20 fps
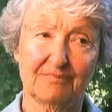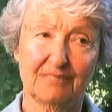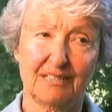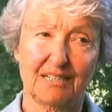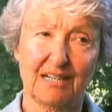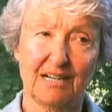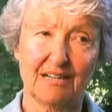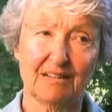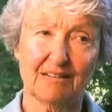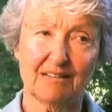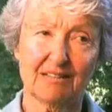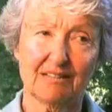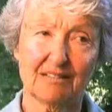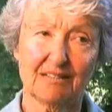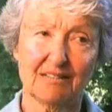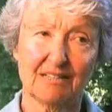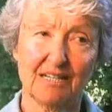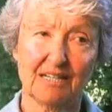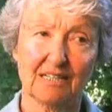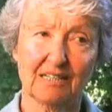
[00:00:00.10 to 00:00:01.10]
I
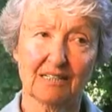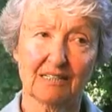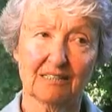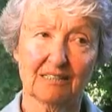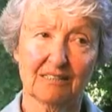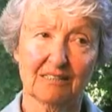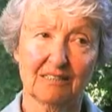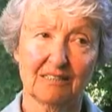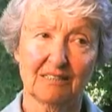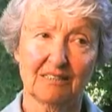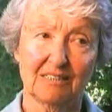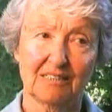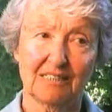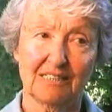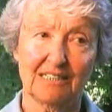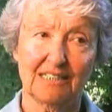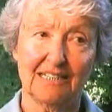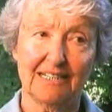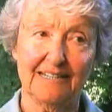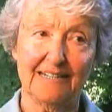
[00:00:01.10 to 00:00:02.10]
think
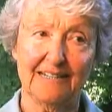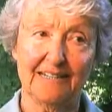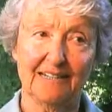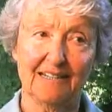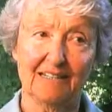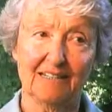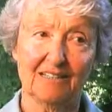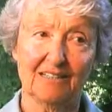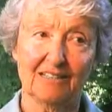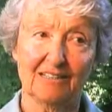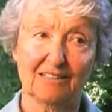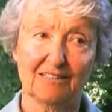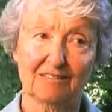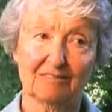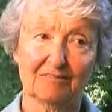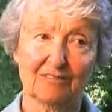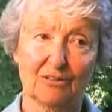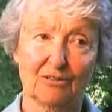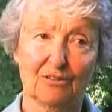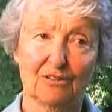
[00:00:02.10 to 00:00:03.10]
in uh,
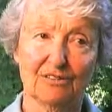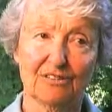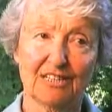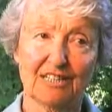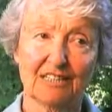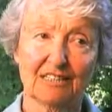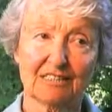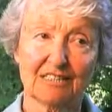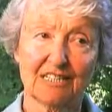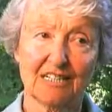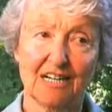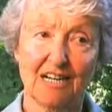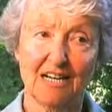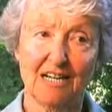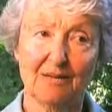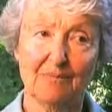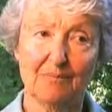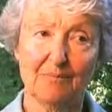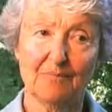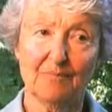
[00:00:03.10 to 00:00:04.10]
all that
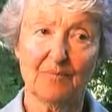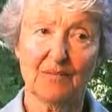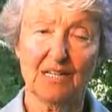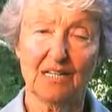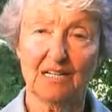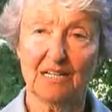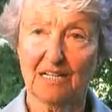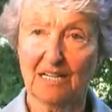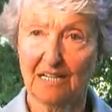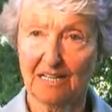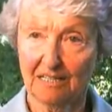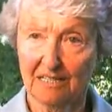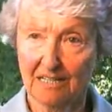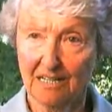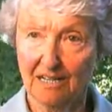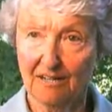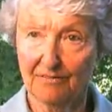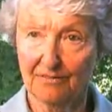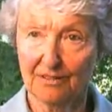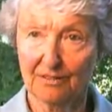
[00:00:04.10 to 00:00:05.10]
time, in, at
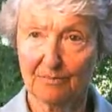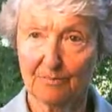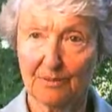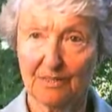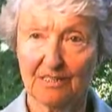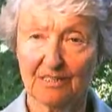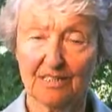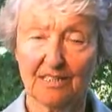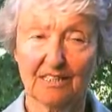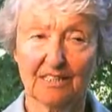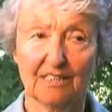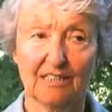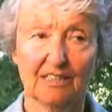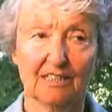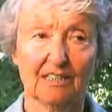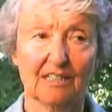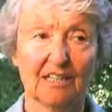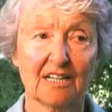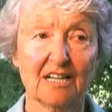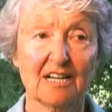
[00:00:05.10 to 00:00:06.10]
Harvard
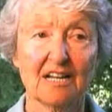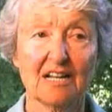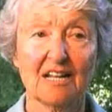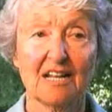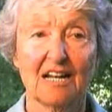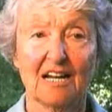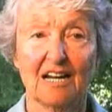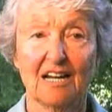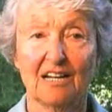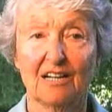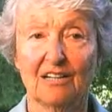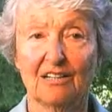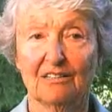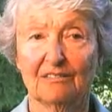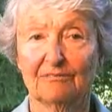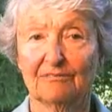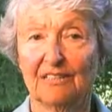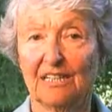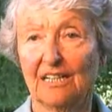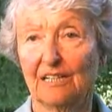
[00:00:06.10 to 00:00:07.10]
particularly,
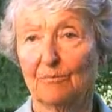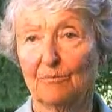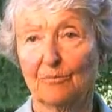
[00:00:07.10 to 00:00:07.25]
uh, in